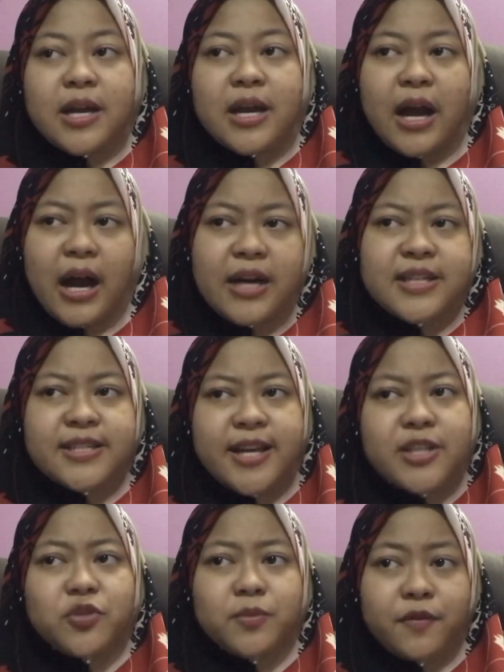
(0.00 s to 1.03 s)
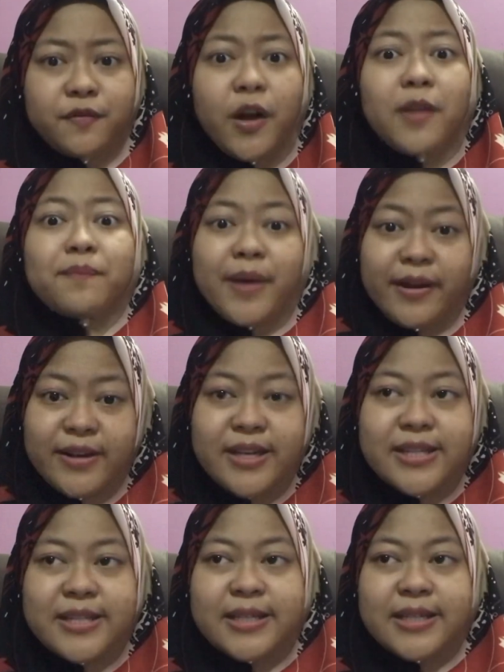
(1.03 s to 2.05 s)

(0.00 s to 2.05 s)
are said to be fault barriers.